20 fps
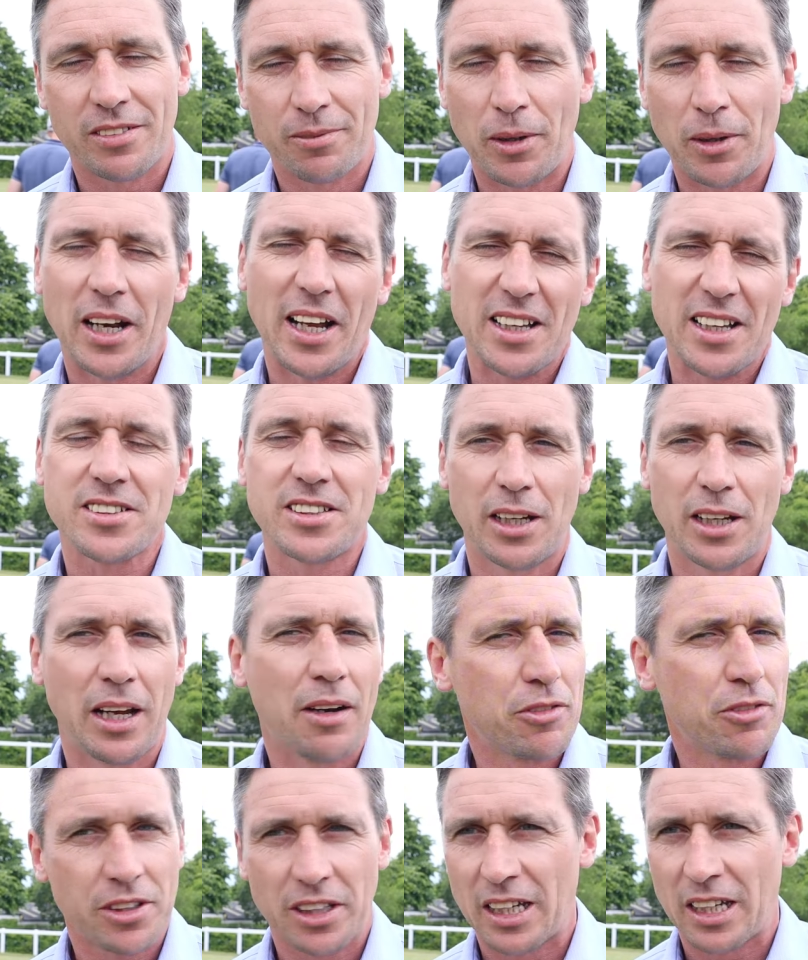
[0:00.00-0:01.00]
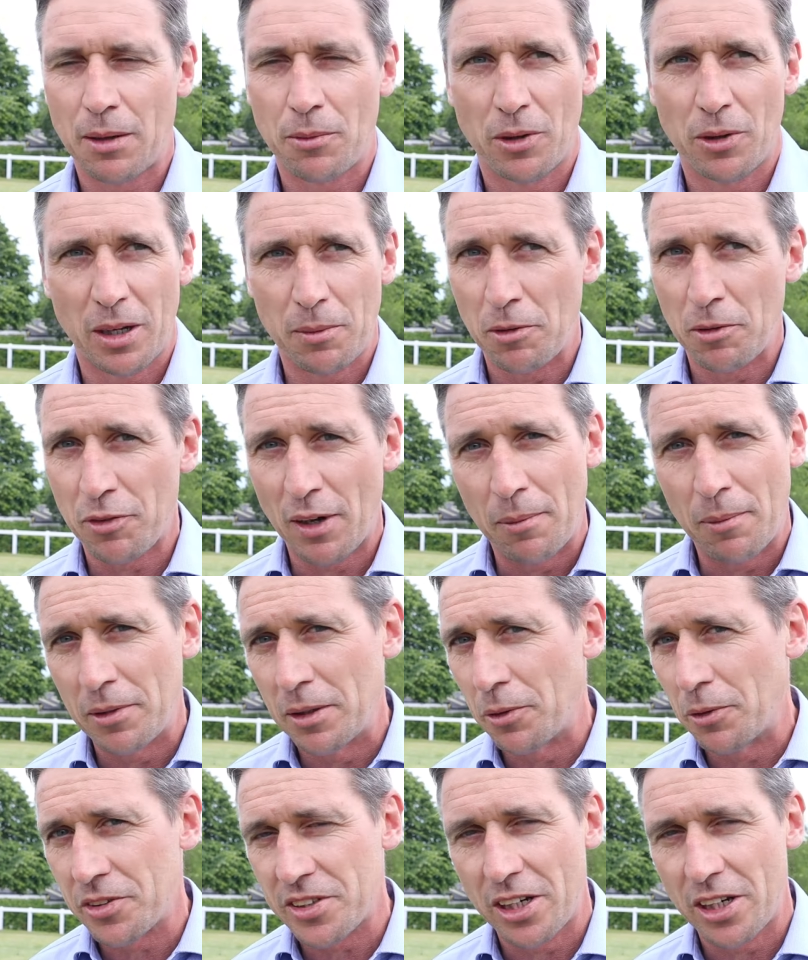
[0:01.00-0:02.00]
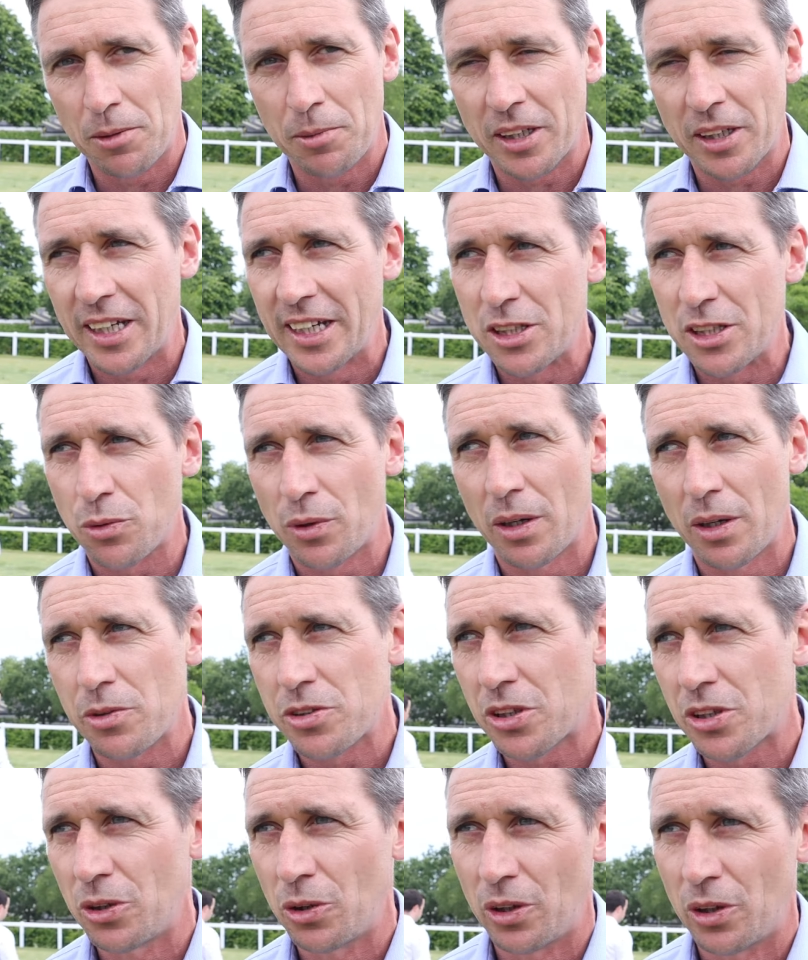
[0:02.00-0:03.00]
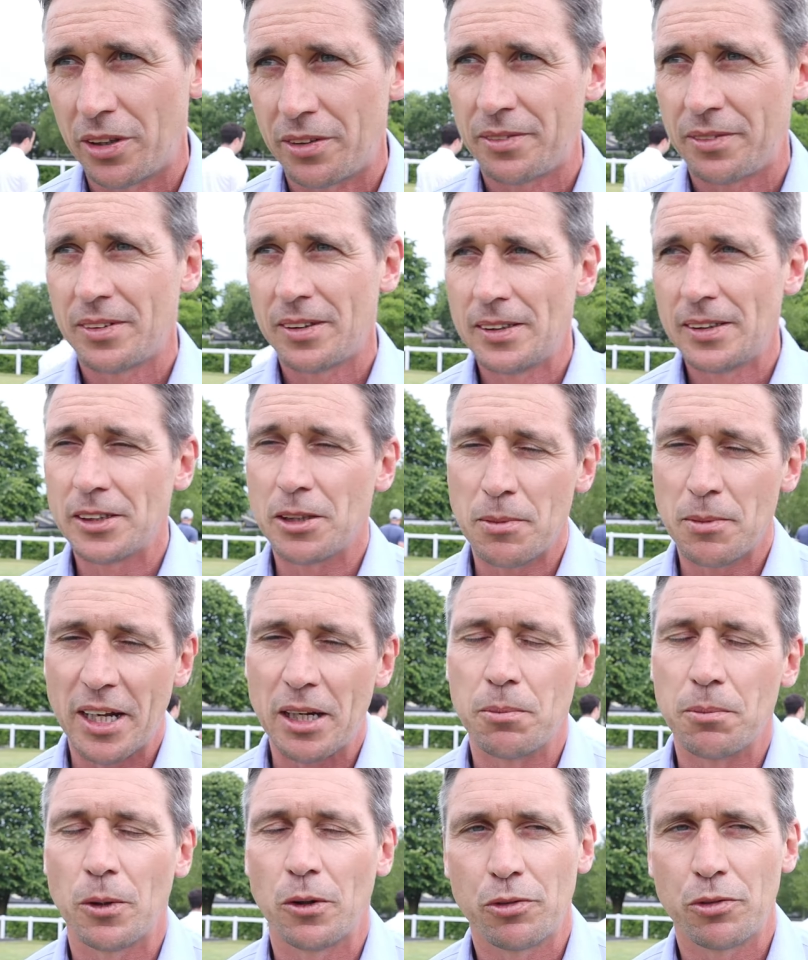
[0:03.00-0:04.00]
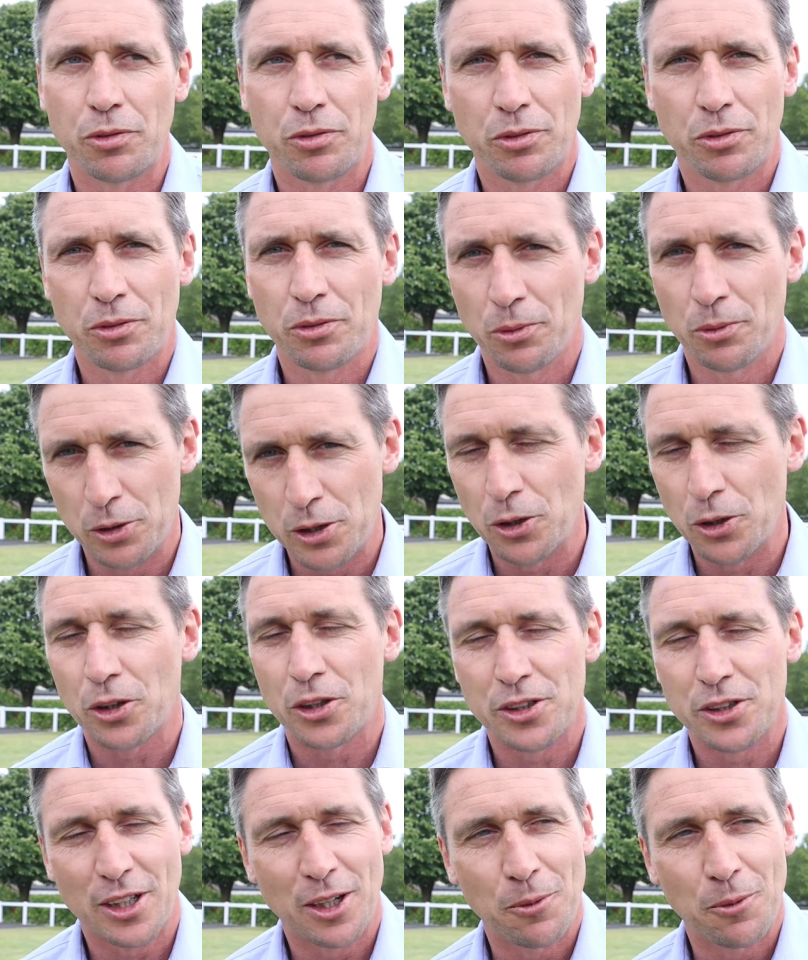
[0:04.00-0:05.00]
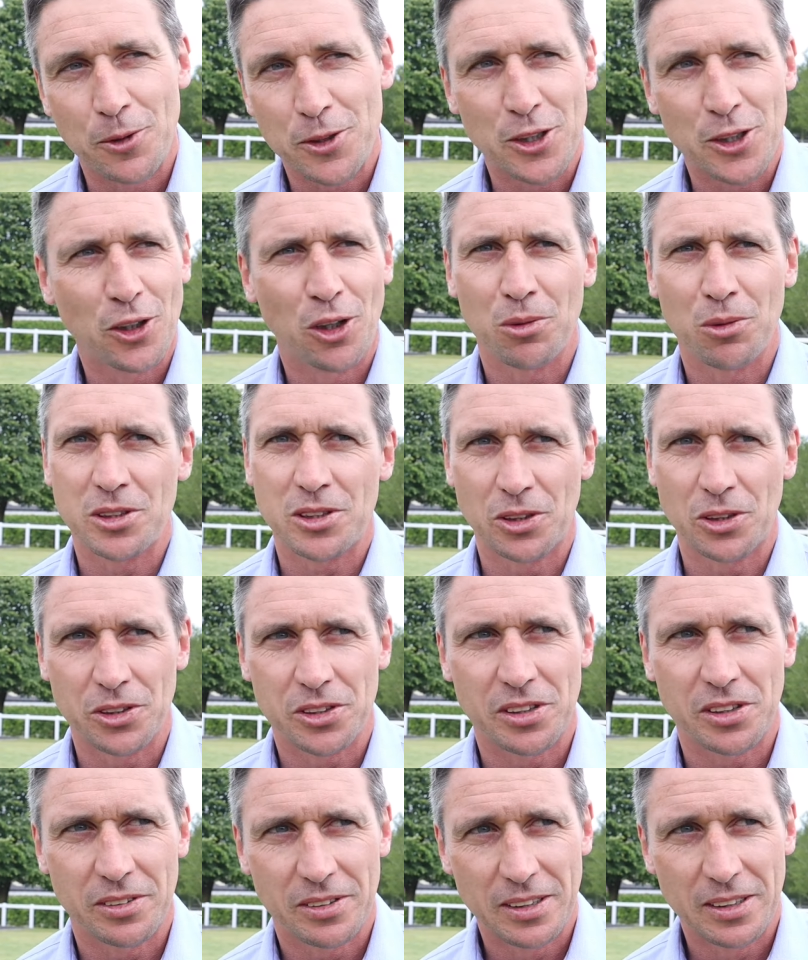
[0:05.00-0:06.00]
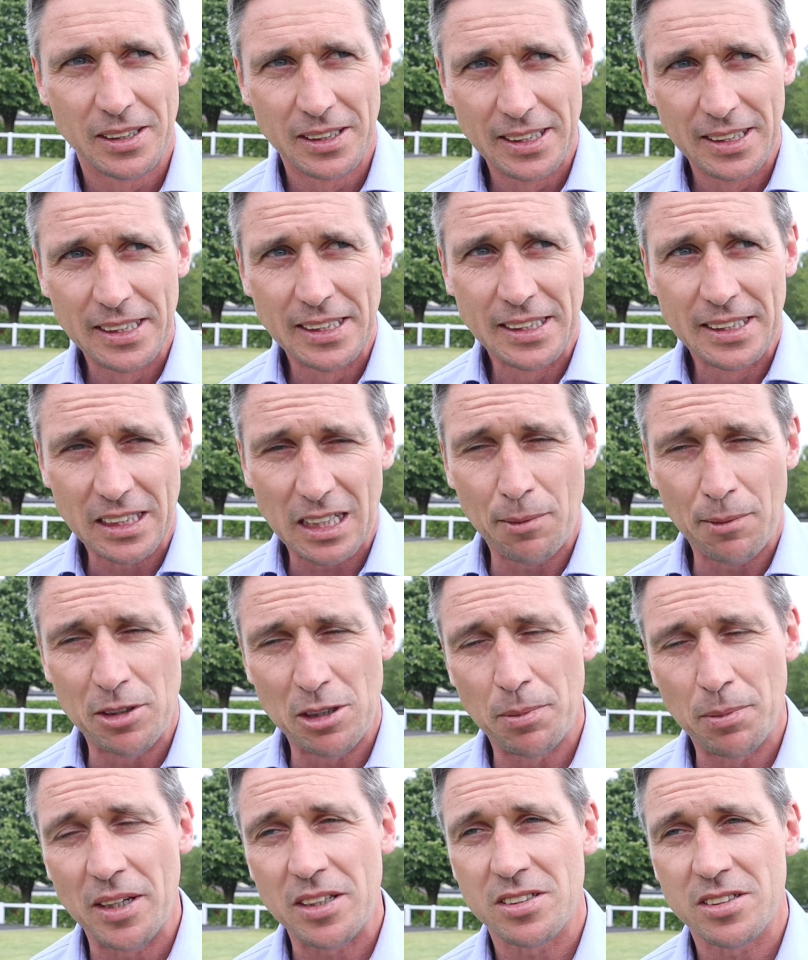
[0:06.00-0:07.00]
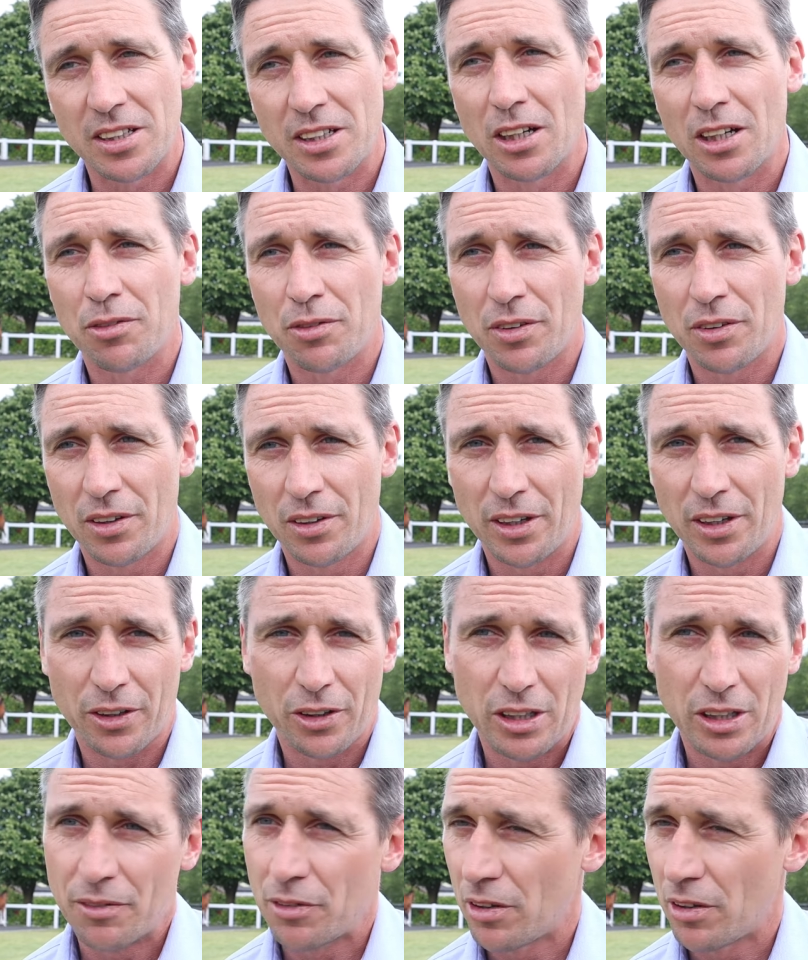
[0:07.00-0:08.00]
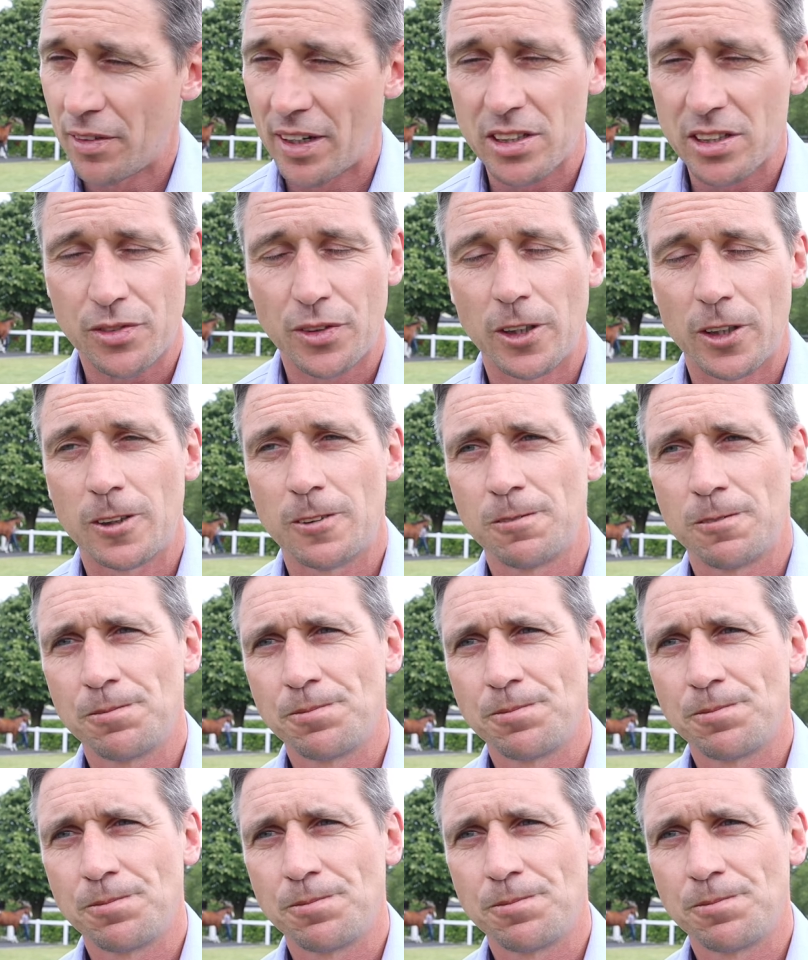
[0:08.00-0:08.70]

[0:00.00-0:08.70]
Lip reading: And my last day, everything came right. My family was there, my kids were out of school, and the man above was looking down, which he always does, and gave me the best send-off I could ever have asked for.